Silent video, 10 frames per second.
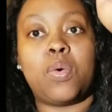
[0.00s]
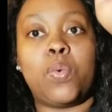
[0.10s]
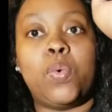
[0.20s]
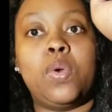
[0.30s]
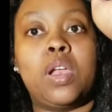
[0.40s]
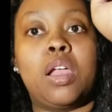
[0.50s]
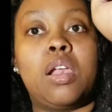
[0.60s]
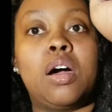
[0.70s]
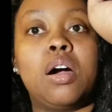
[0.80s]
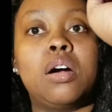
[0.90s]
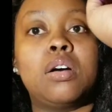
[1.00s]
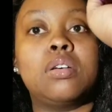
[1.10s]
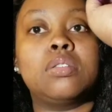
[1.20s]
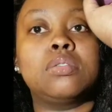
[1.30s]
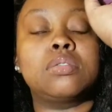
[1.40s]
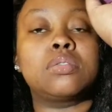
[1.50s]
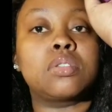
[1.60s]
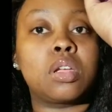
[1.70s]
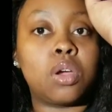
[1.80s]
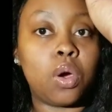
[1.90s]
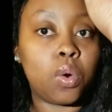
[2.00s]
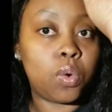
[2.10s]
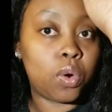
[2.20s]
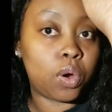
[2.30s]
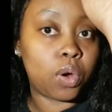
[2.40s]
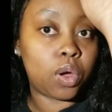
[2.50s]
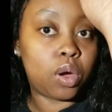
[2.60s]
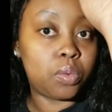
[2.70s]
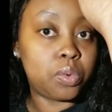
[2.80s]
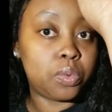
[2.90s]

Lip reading: Ooh la la. La la.